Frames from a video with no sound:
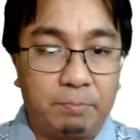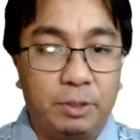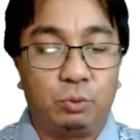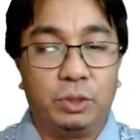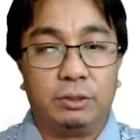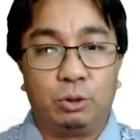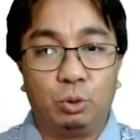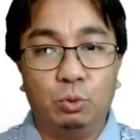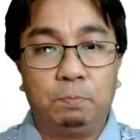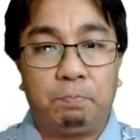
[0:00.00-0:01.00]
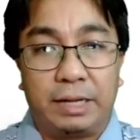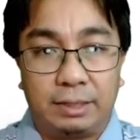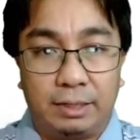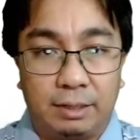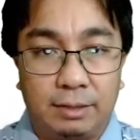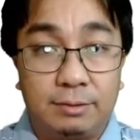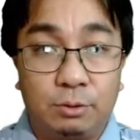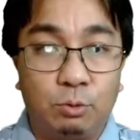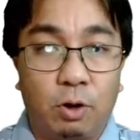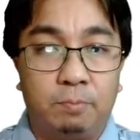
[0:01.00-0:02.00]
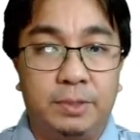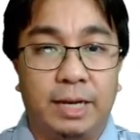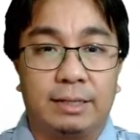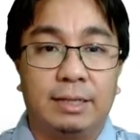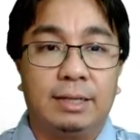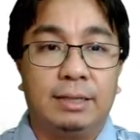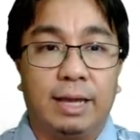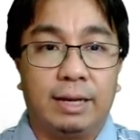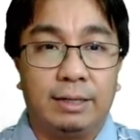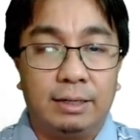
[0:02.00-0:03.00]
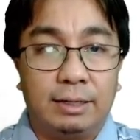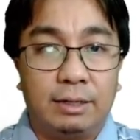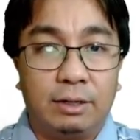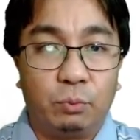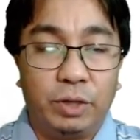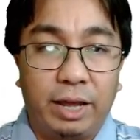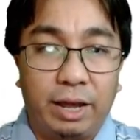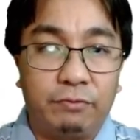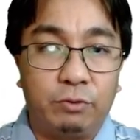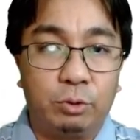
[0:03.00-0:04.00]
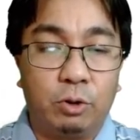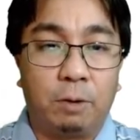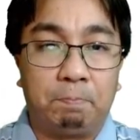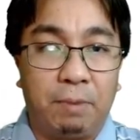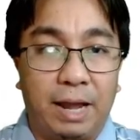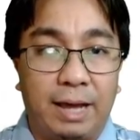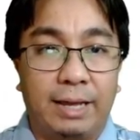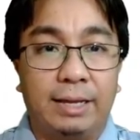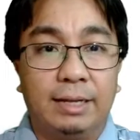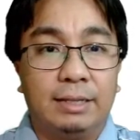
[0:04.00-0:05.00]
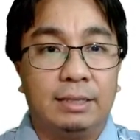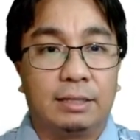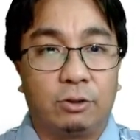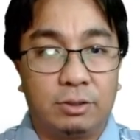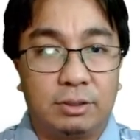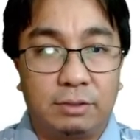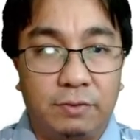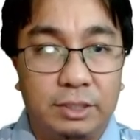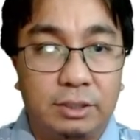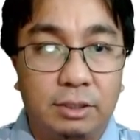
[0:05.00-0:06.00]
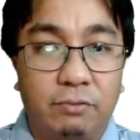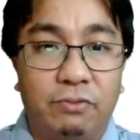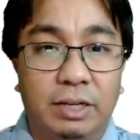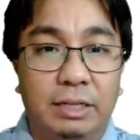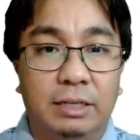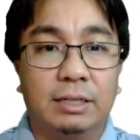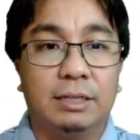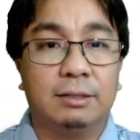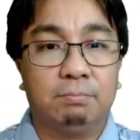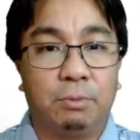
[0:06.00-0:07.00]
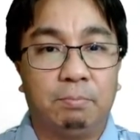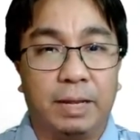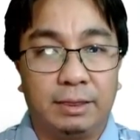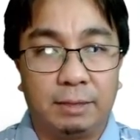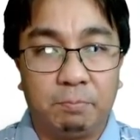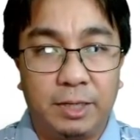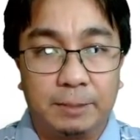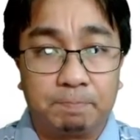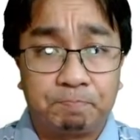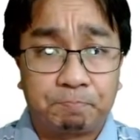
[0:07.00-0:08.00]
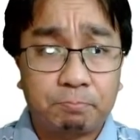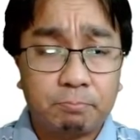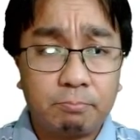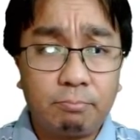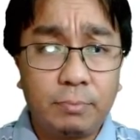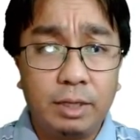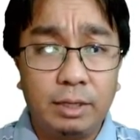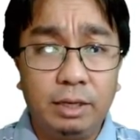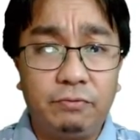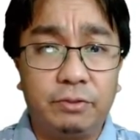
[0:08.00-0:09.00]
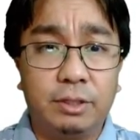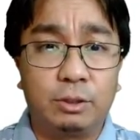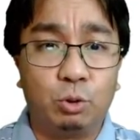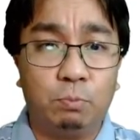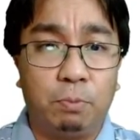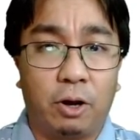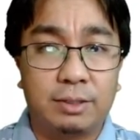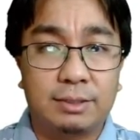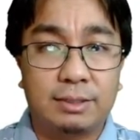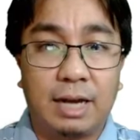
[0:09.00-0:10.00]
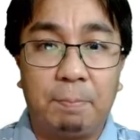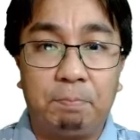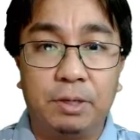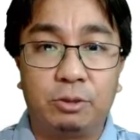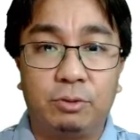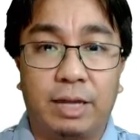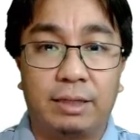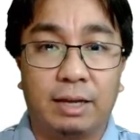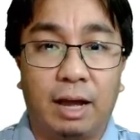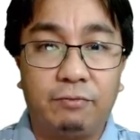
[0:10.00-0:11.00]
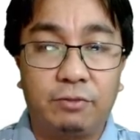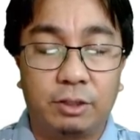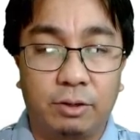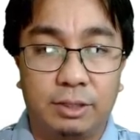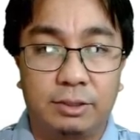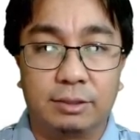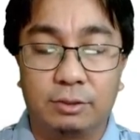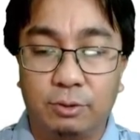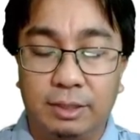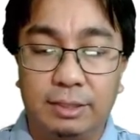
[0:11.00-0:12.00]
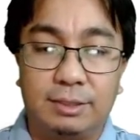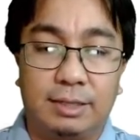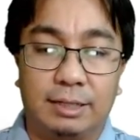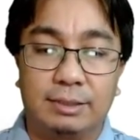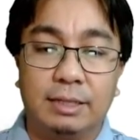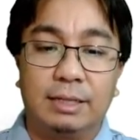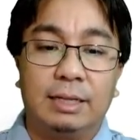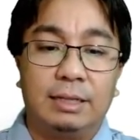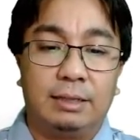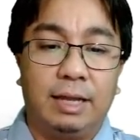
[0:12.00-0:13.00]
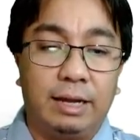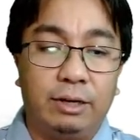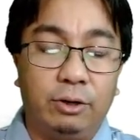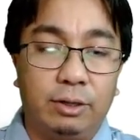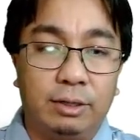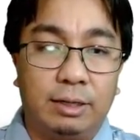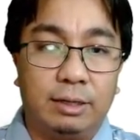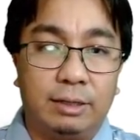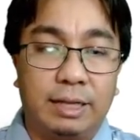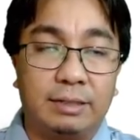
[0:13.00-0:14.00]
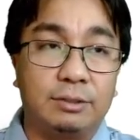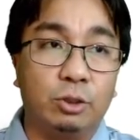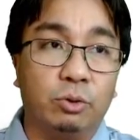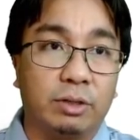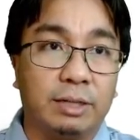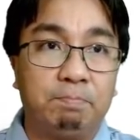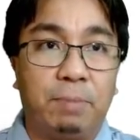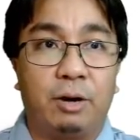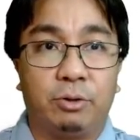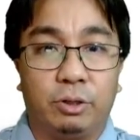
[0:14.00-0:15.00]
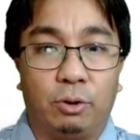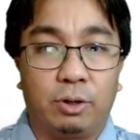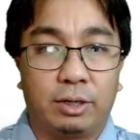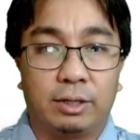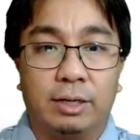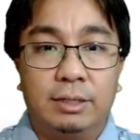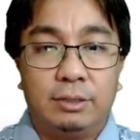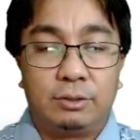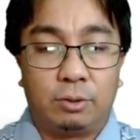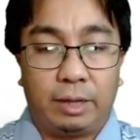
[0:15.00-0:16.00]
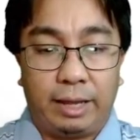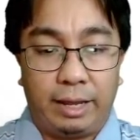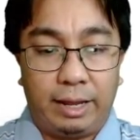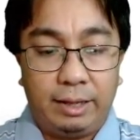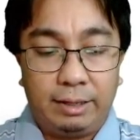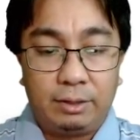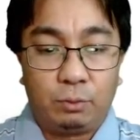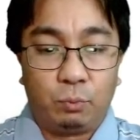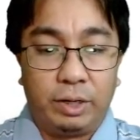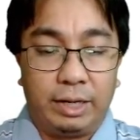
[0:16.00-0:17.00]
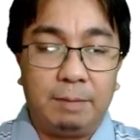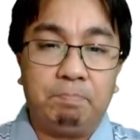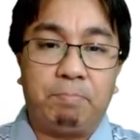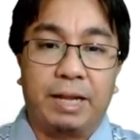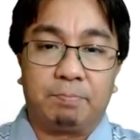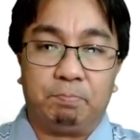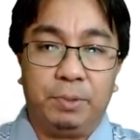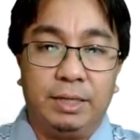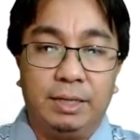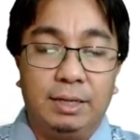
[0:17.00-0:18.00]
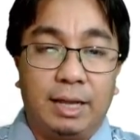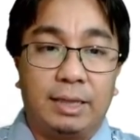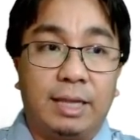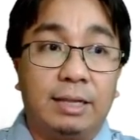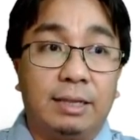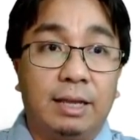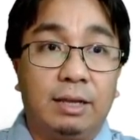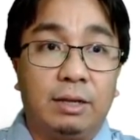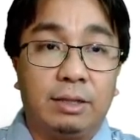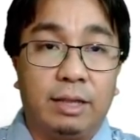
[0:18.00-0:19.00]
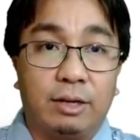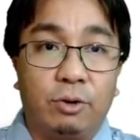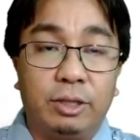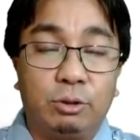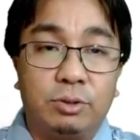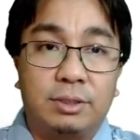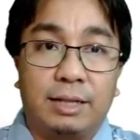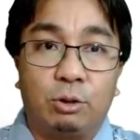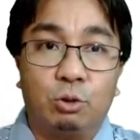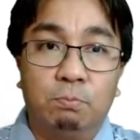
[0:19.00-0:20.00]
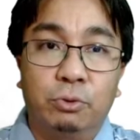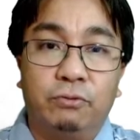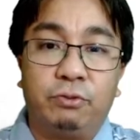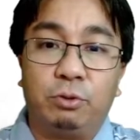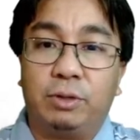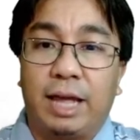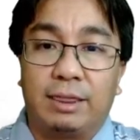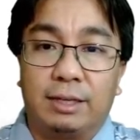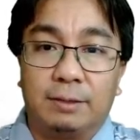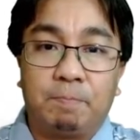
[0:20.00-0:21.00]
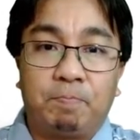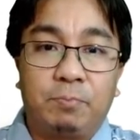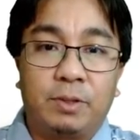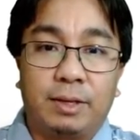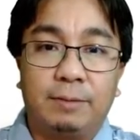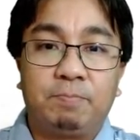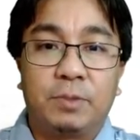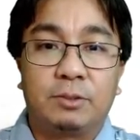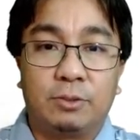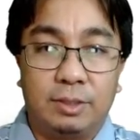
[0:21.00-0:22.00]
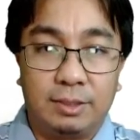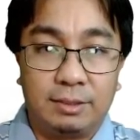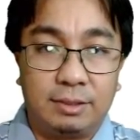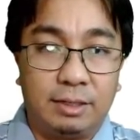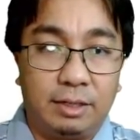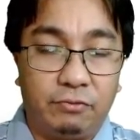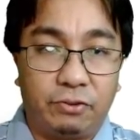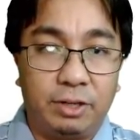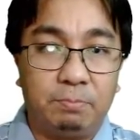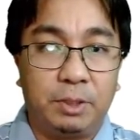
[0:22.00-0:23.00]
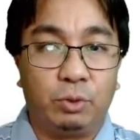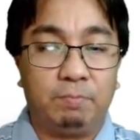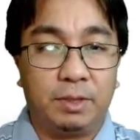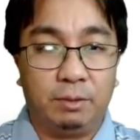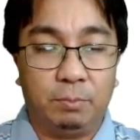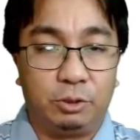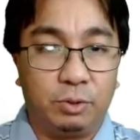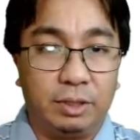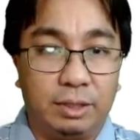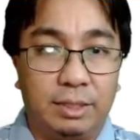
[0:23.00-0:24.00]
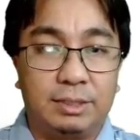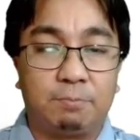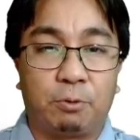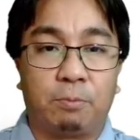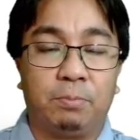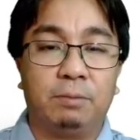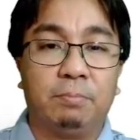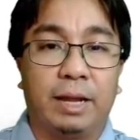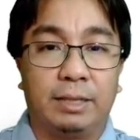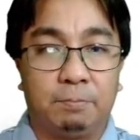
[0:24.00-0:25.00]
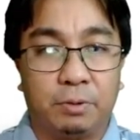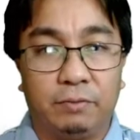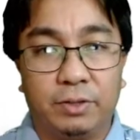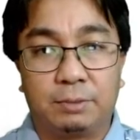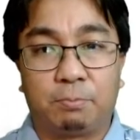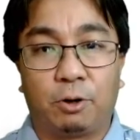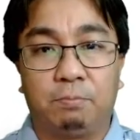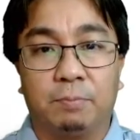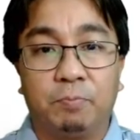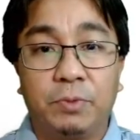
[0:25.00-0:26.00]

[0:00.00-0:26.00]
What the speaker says: between two particles, two objects. Then we have to apply the conservation of linear momentum here. If the two blocks couple together after collision, so in this case they are not, there is no rebound occur. So A will impact B and then they are going to start to move together. Okay, so this is the difference between this problem and the previous problem.